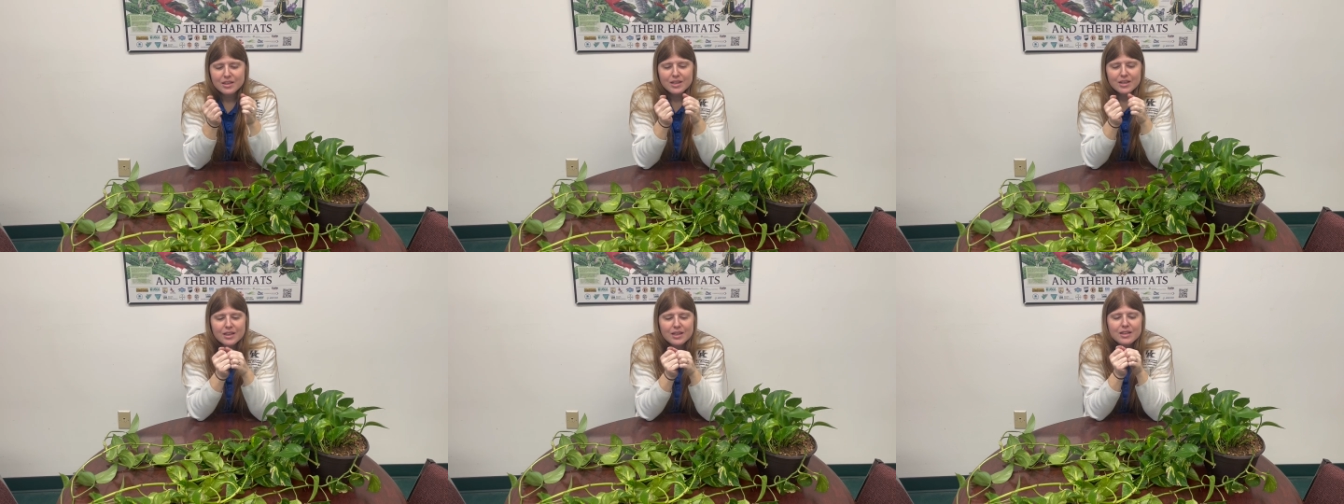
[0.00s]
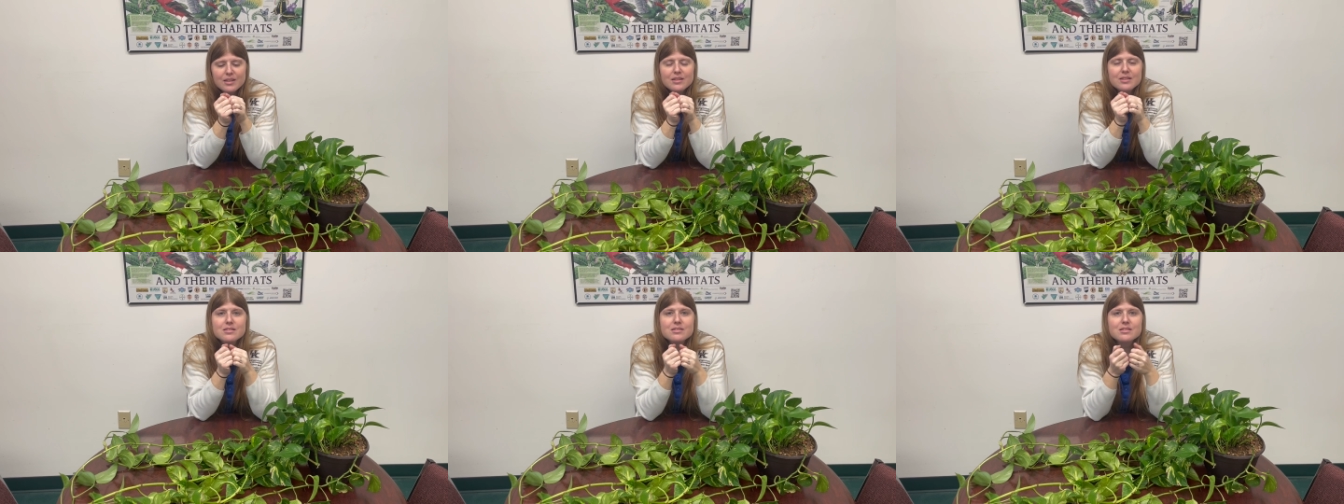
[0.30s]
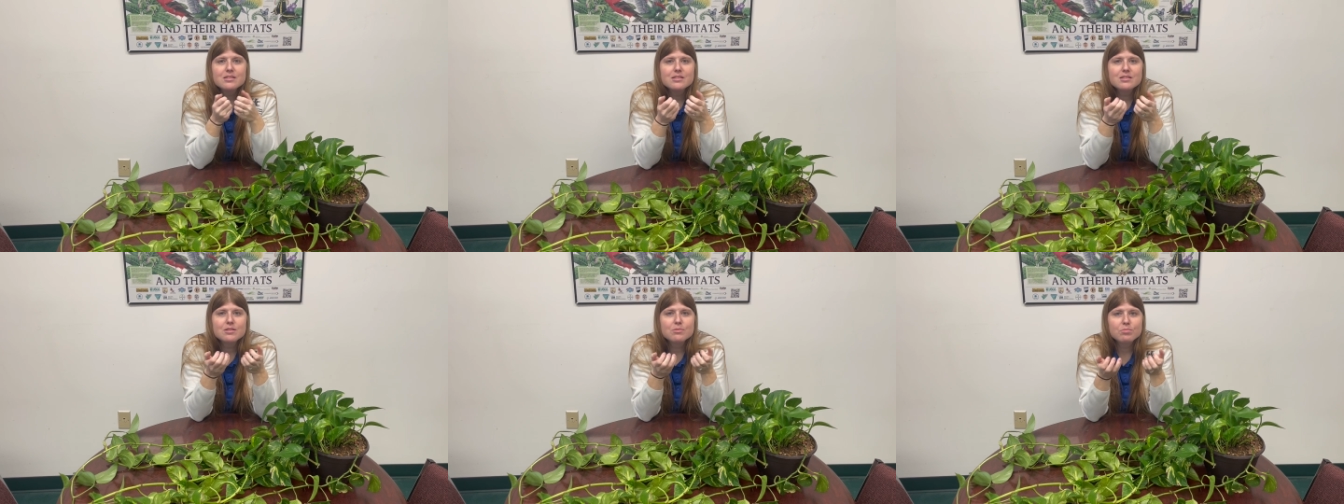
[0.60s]
And this
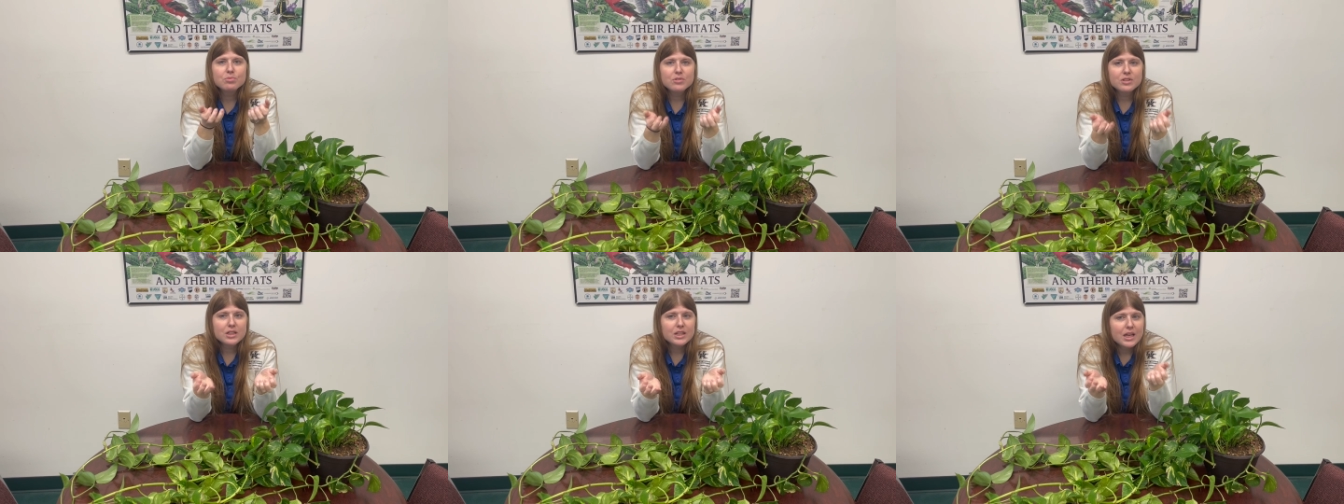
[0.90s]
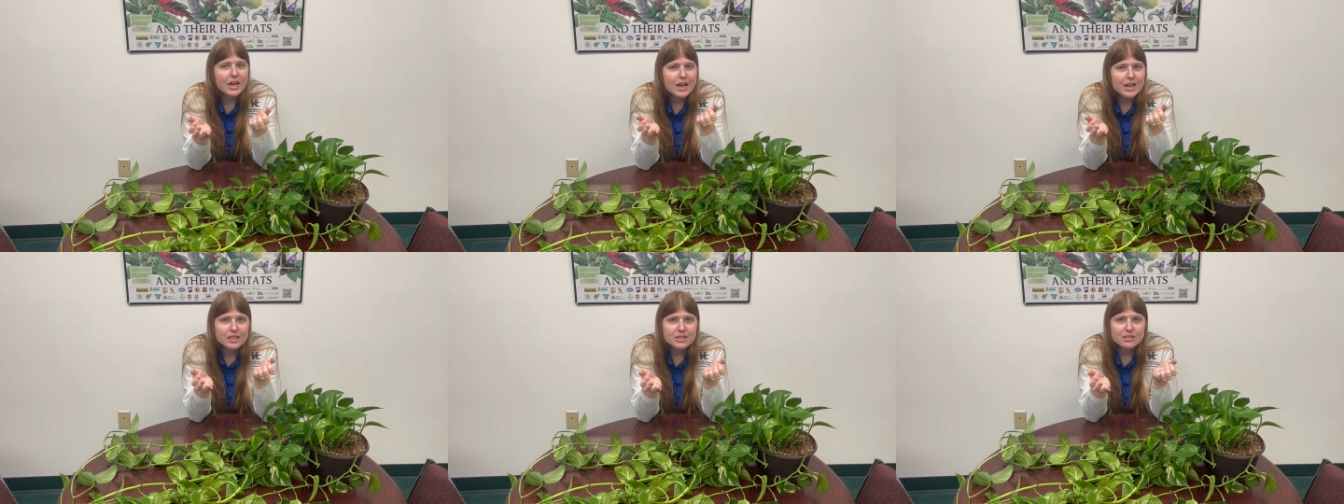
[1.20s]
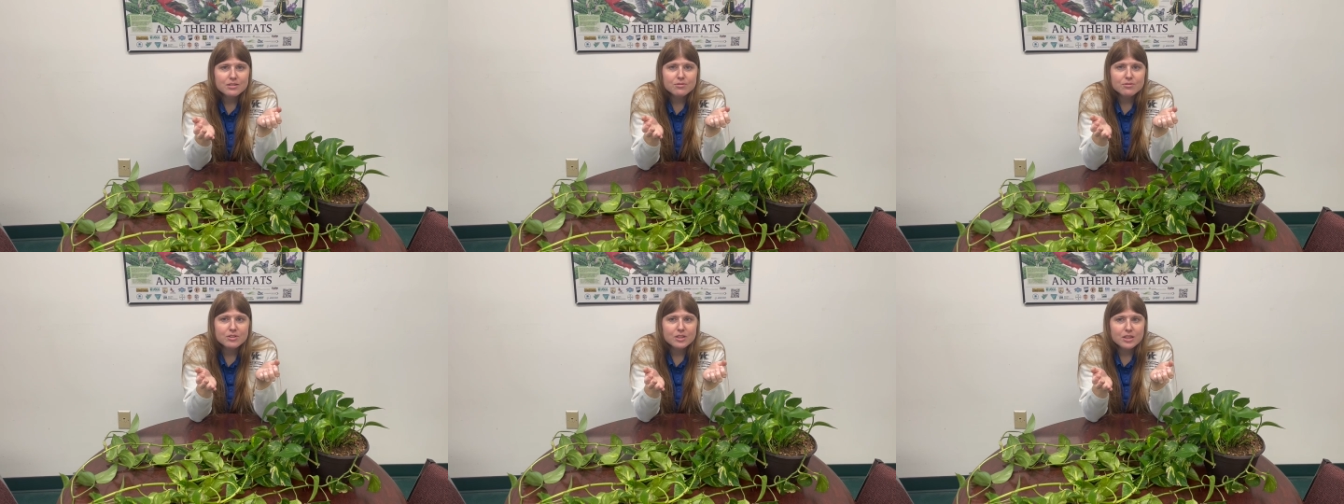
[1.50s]
is a pretty
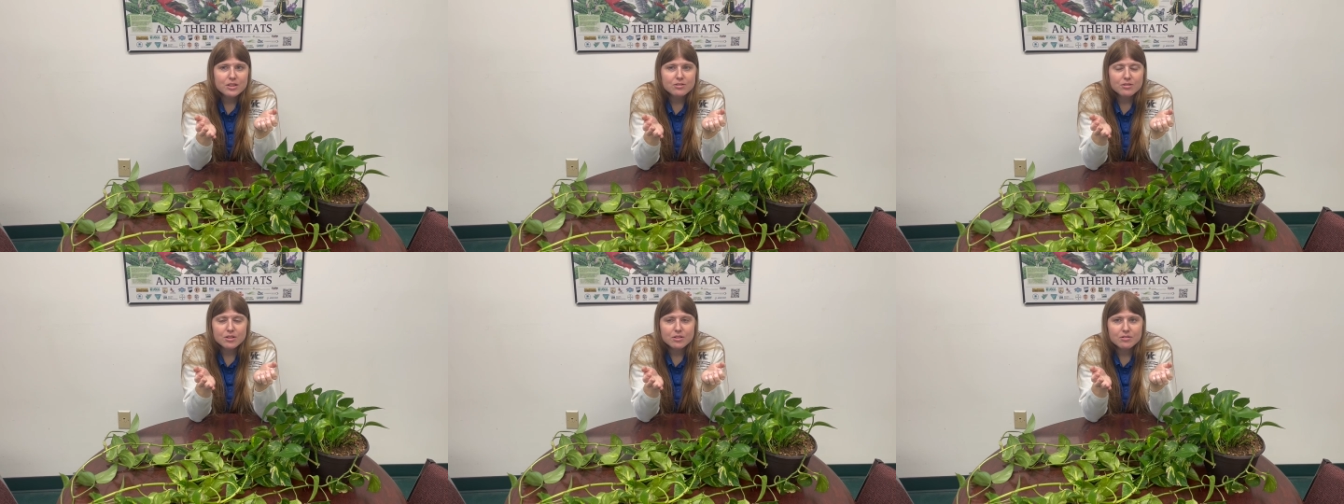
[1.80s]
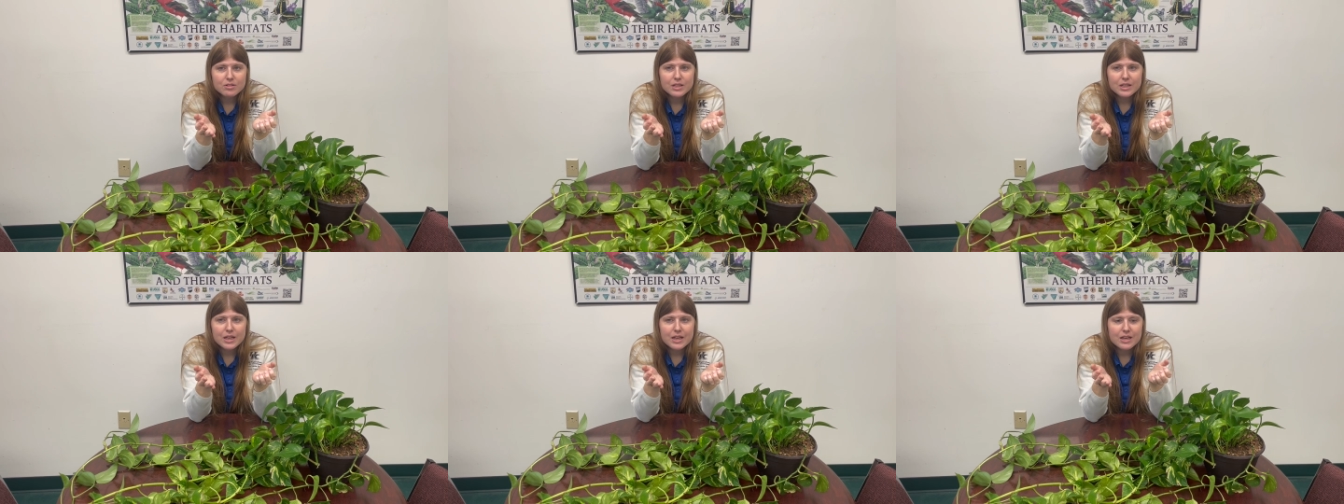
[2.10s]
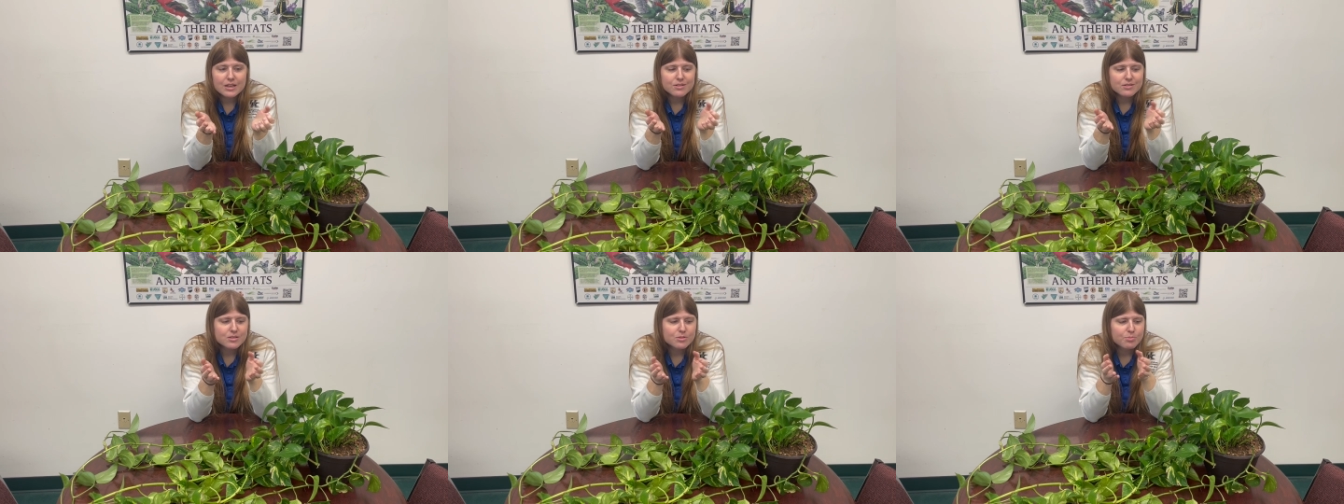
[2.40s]
actively growing
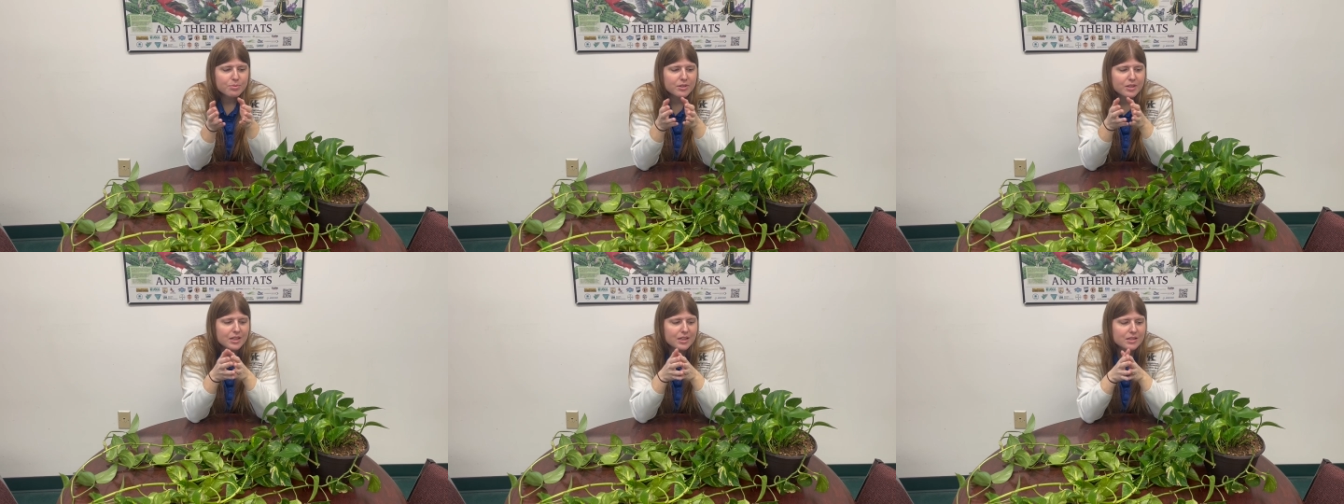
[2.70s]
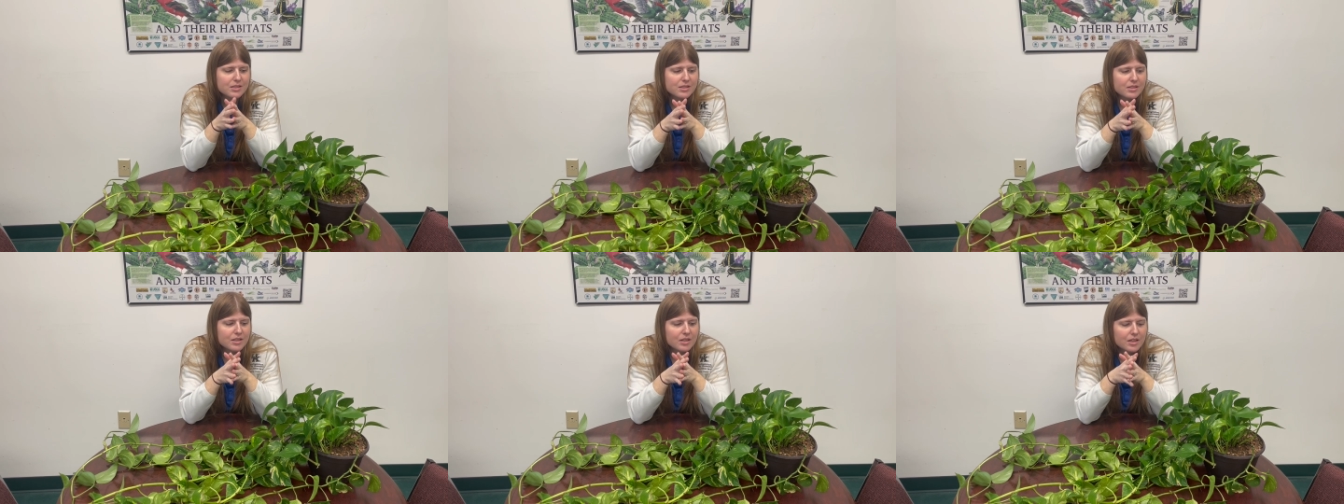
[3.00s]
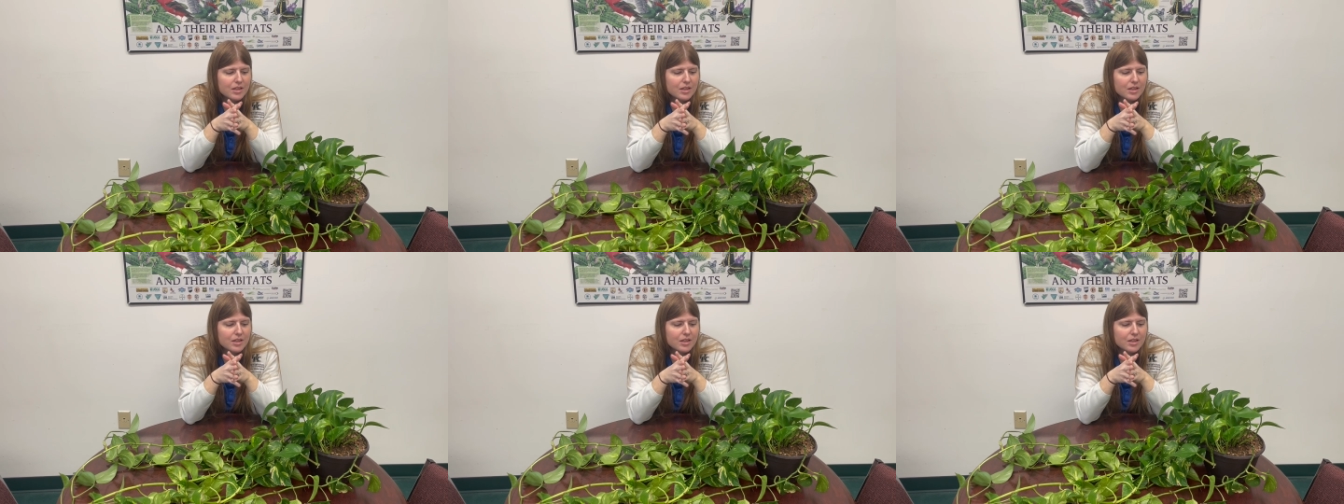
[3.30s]
house plant.